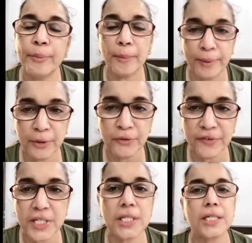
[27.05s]
Bombay
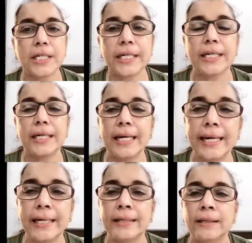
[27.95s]
University
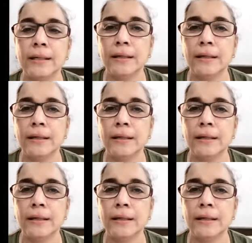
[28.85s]
in